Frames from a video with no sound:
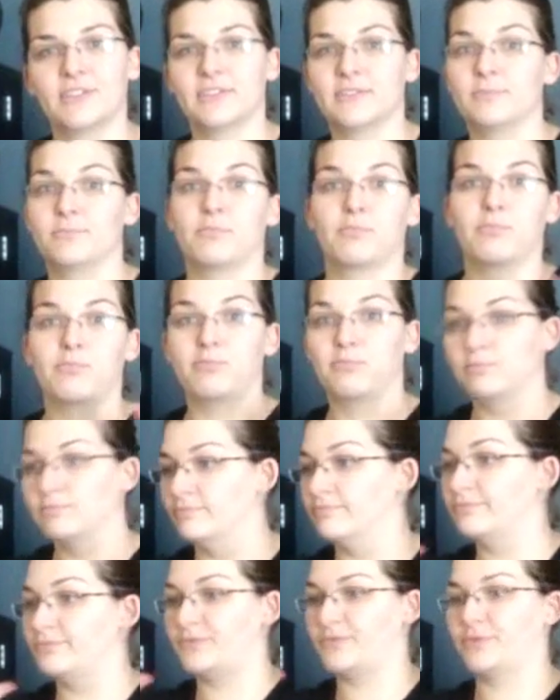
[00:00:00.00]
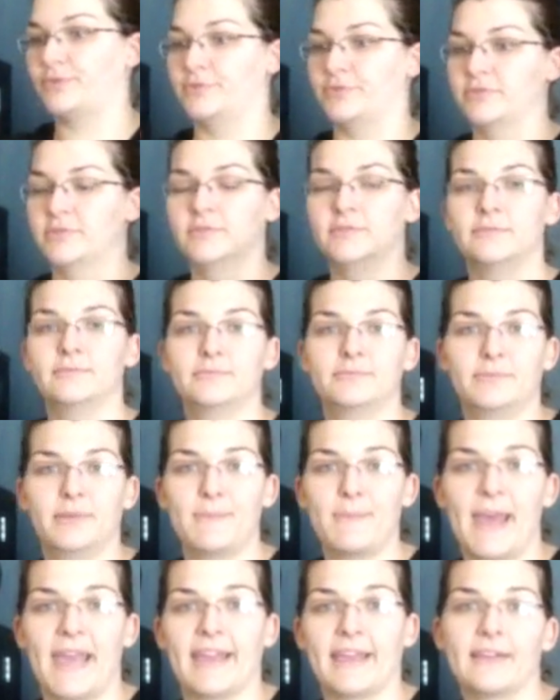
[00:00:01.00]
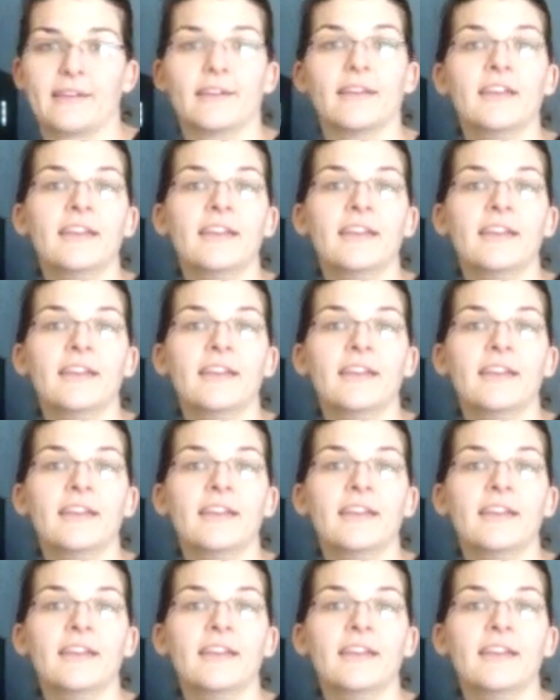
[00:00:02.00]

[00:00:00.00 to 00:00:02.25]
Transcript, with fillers: just be Megan.